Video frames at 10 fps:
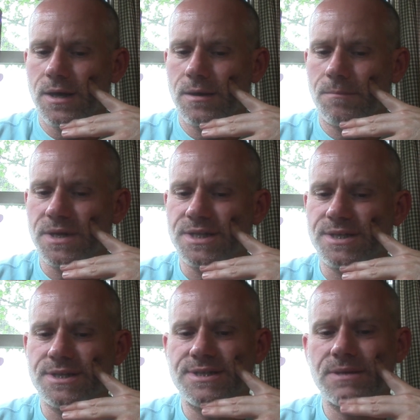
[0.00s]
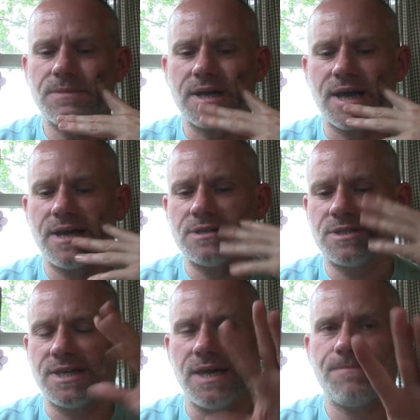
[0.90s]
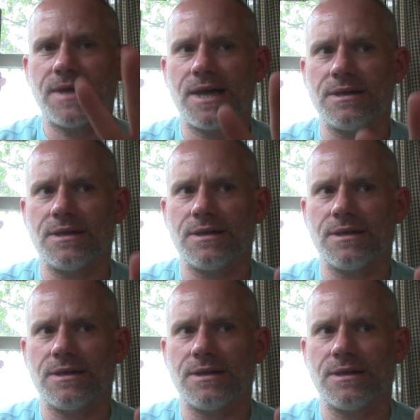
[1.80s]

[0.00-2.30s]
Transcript: But it does seem like uh, to keep that